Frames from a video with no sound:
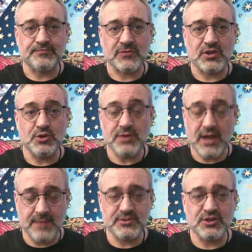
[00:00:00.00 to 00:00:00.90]
you would
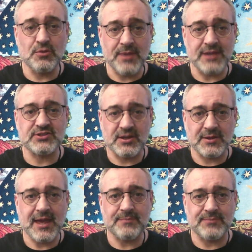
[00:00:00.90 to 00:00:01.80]
empty your bedside
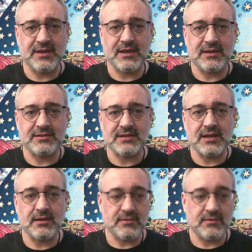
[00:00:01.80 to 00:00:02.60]
cabinet and say,